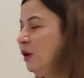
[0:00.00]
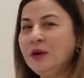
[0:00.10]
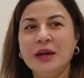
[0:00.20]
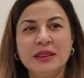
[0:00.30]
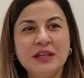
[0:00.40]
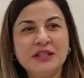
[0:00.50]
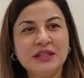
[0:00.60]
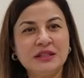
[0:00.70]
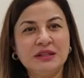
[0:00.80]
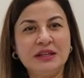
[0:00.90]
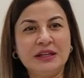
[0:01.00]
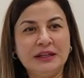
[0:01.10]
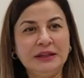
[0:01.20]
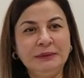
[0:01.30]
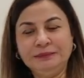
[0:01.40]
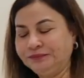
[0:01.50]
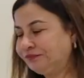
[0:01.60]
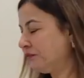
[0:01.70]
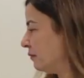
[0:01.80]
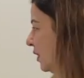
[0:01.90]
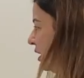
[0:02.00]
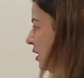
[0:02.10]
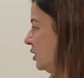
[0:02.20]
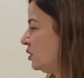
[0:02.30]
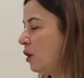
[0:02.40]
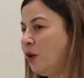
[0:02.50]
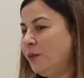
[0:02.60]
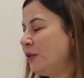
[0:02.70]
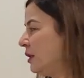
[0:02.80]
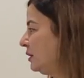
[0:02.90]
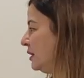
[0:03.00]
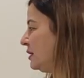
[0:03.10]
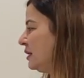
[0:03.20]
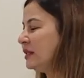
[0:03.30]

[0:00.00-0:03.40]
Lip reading: look at this screen. So this is